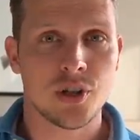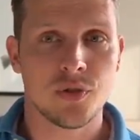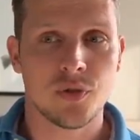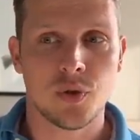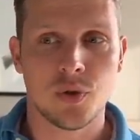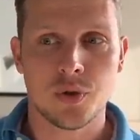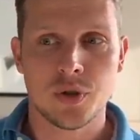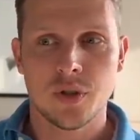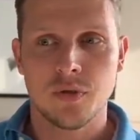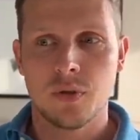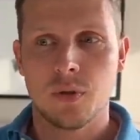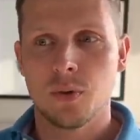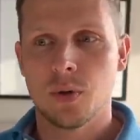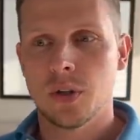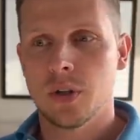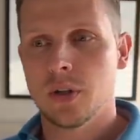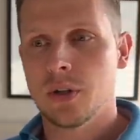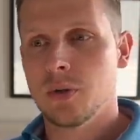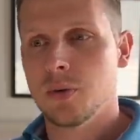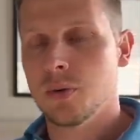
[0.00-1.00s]
Of course, if you
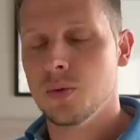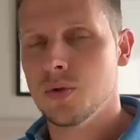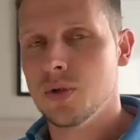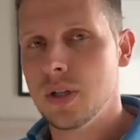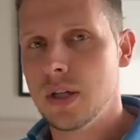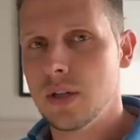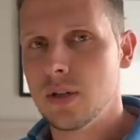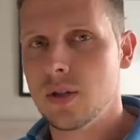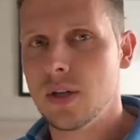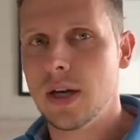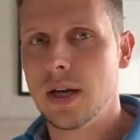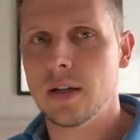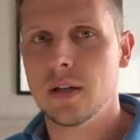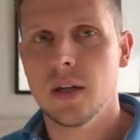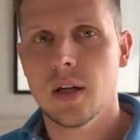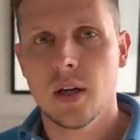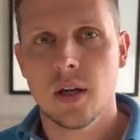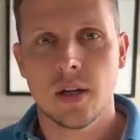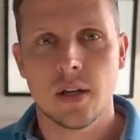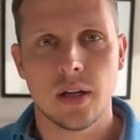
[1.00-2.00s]
want to use the internet,
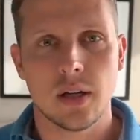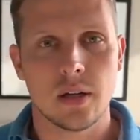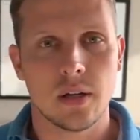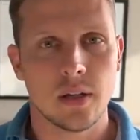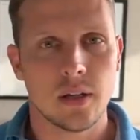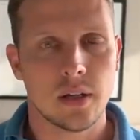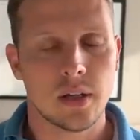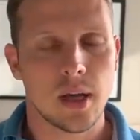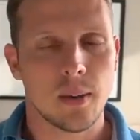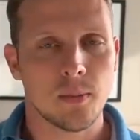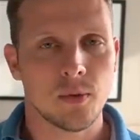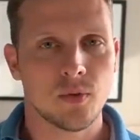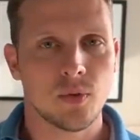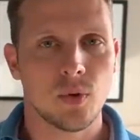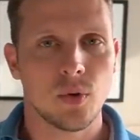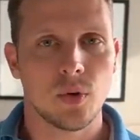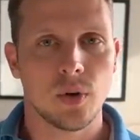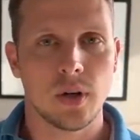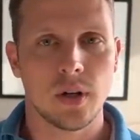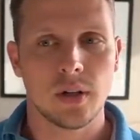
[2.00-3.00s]
there comes
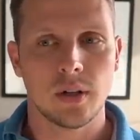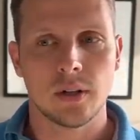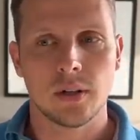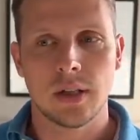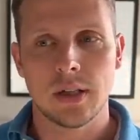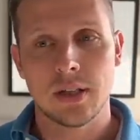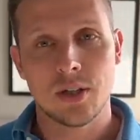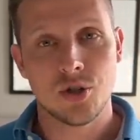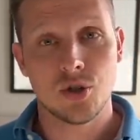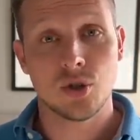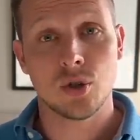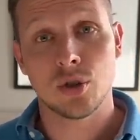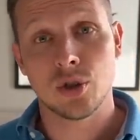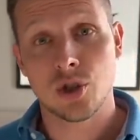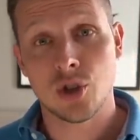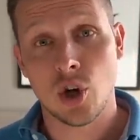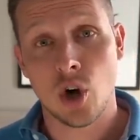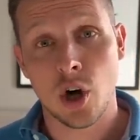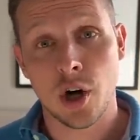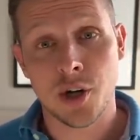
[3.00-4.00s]
for additional
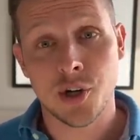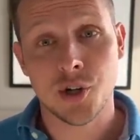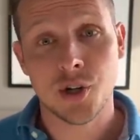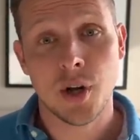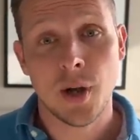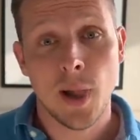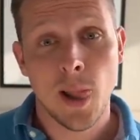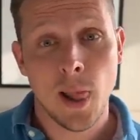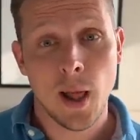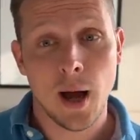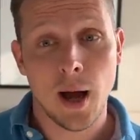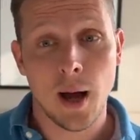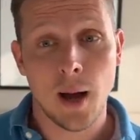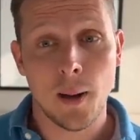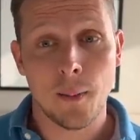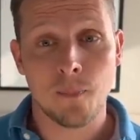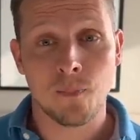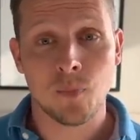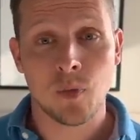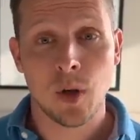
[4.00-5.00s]
charge.
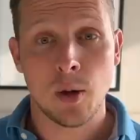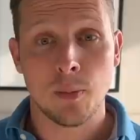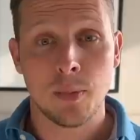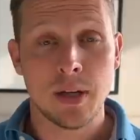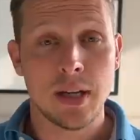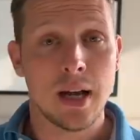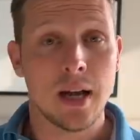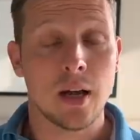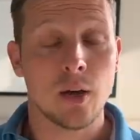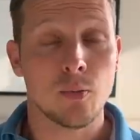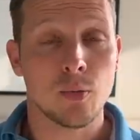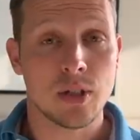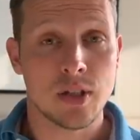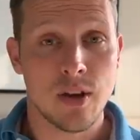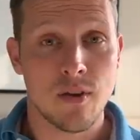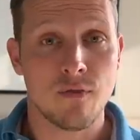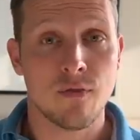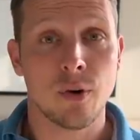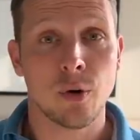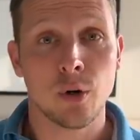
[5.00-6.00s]
But yeah, it was
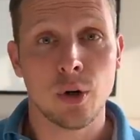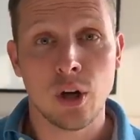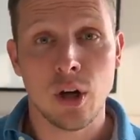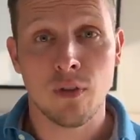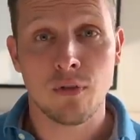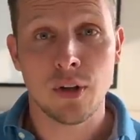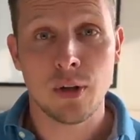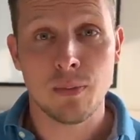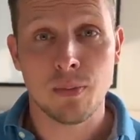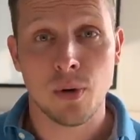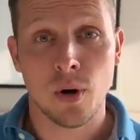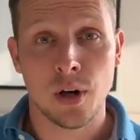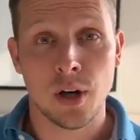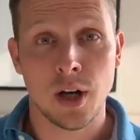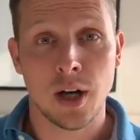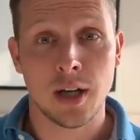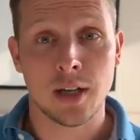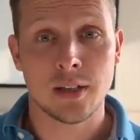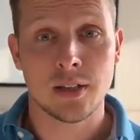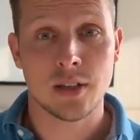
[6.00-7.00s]
a very lovely
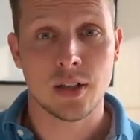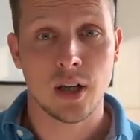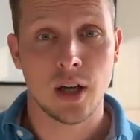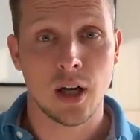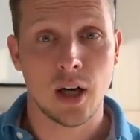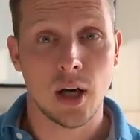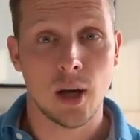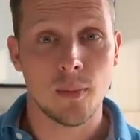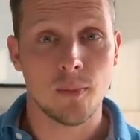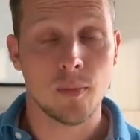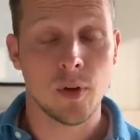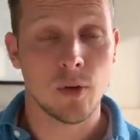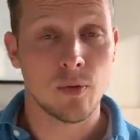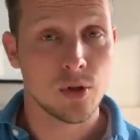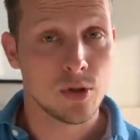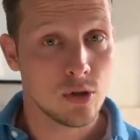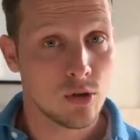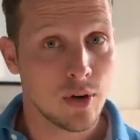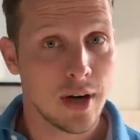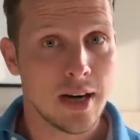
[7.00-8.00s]
product. It
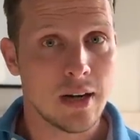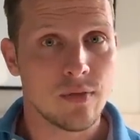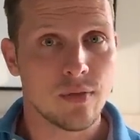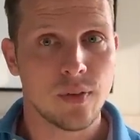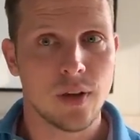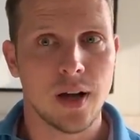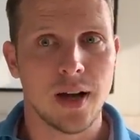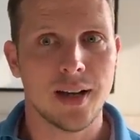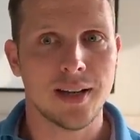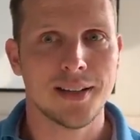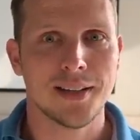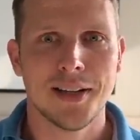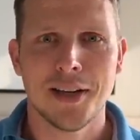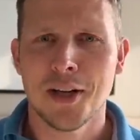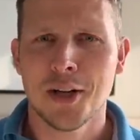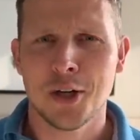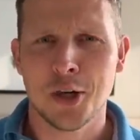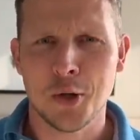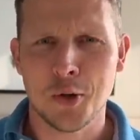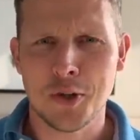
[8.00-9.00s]
was a great flight.
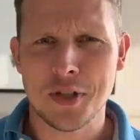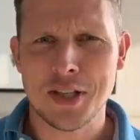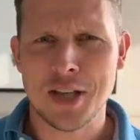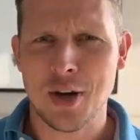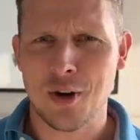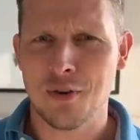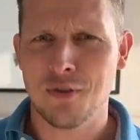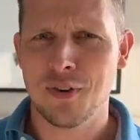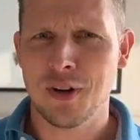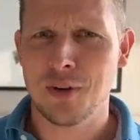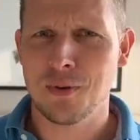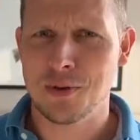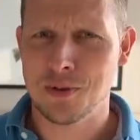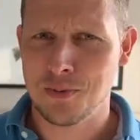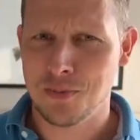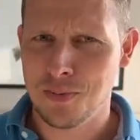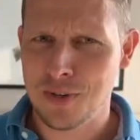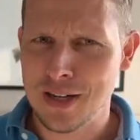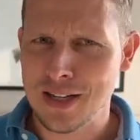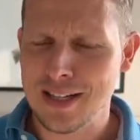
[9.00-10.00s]
The only scary thing was
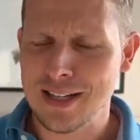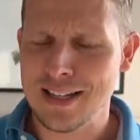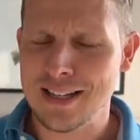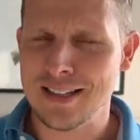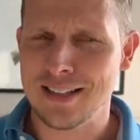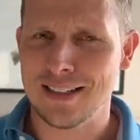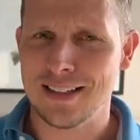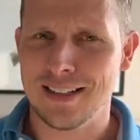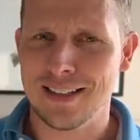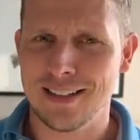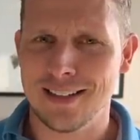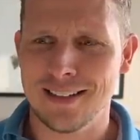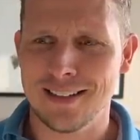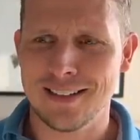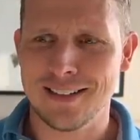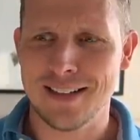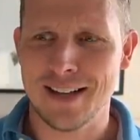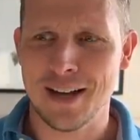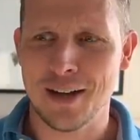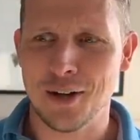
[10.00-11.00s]
really
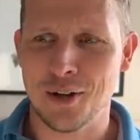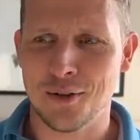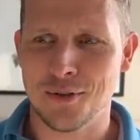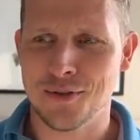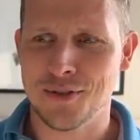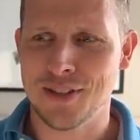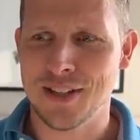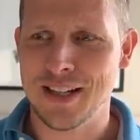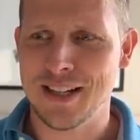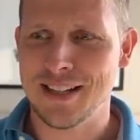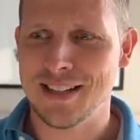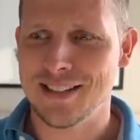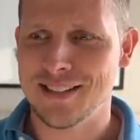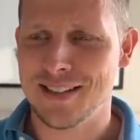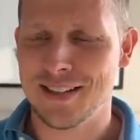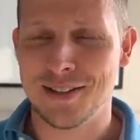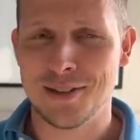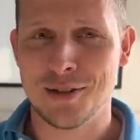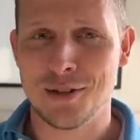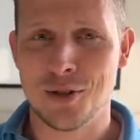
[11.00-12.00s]
the takeoff scenes
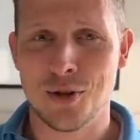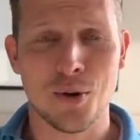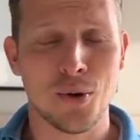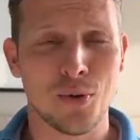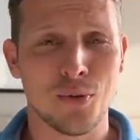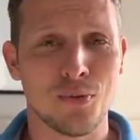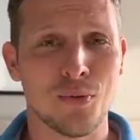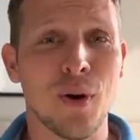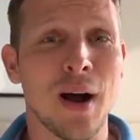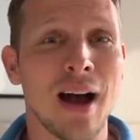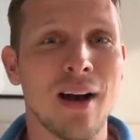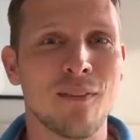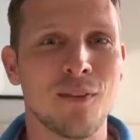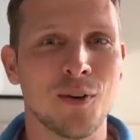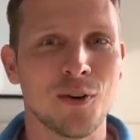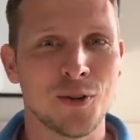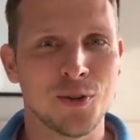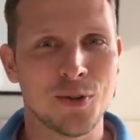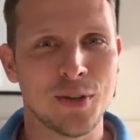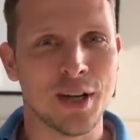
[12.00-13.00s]
that took
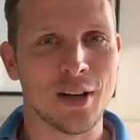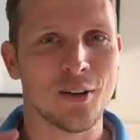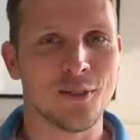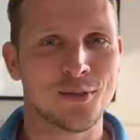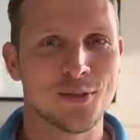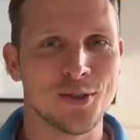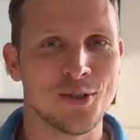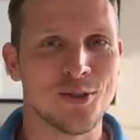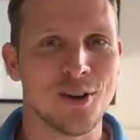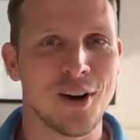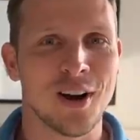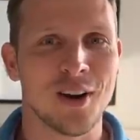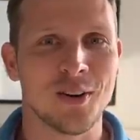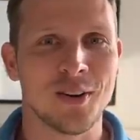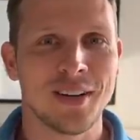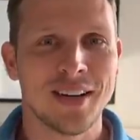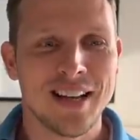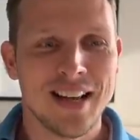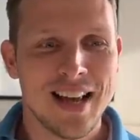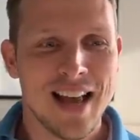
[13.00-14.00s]
forever to get off the
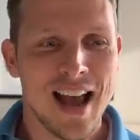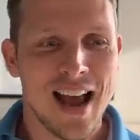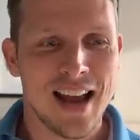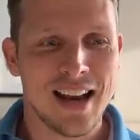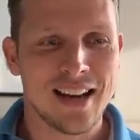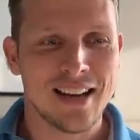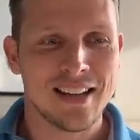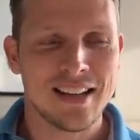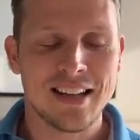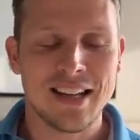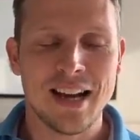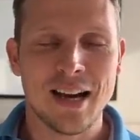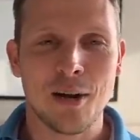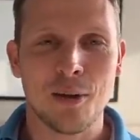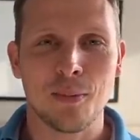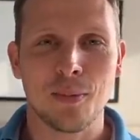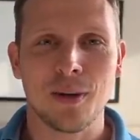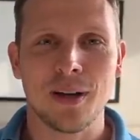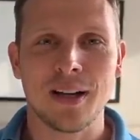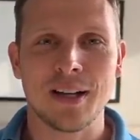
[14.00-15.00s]
ground, and then the
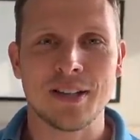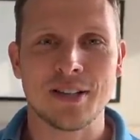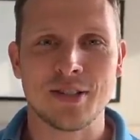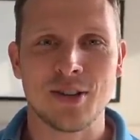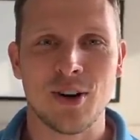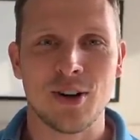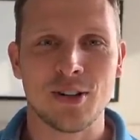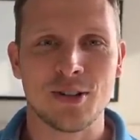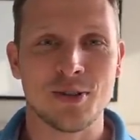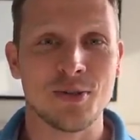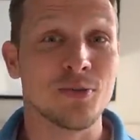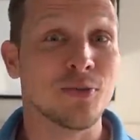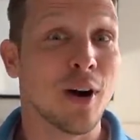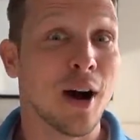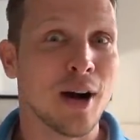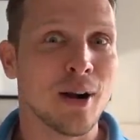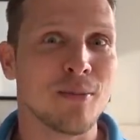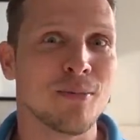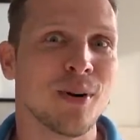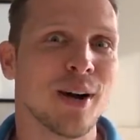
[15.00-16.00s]
airplane started to
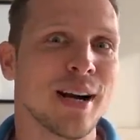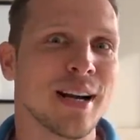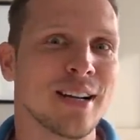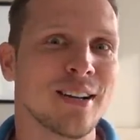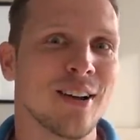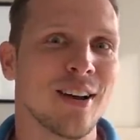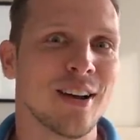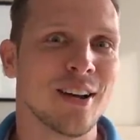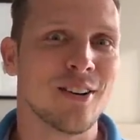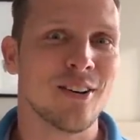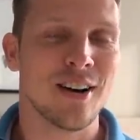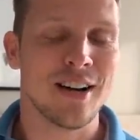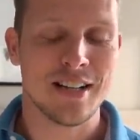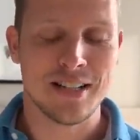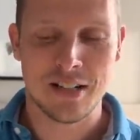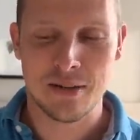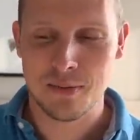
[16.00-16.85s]
vibrate like crazy.